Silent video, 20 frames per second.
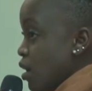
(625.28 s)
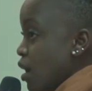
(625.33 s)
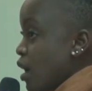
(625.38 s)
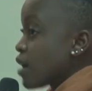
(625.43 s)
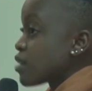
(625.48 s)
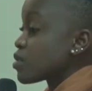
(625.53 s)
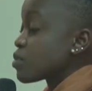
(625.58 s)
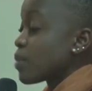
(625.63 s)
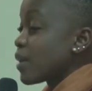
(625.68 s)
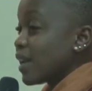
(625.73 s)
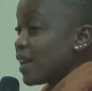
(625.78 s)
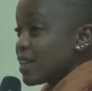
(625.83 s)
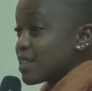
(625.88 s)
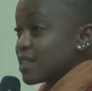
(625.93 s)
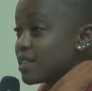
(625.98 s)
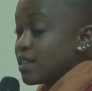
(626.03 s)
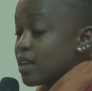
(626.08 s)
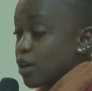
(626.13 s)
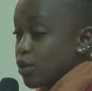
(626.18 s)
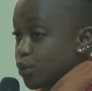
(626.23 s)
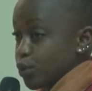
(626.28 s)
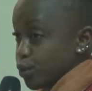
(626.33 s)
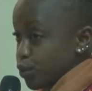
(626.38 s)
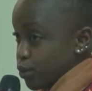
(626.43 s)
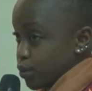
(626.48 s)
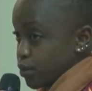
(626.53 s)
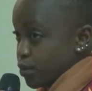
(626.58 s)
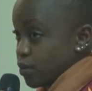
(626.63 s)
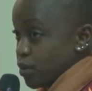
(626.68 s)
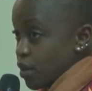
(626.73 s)
as well as
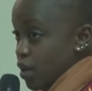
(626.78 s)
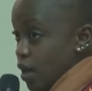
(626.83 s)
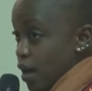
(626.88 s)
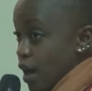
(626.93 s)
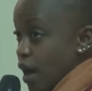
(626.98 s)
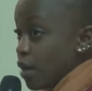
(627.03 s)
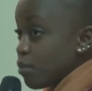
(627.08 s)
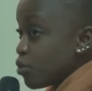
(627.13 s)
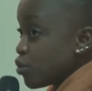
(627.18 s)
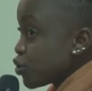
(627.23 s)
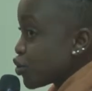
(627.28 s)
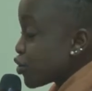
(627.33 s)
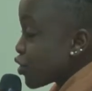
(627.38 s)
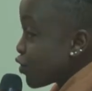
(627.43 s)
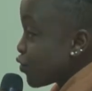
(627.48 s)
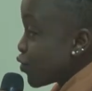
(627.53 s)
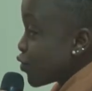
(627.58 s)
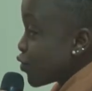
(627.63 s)
Nakuru. I'm not sure if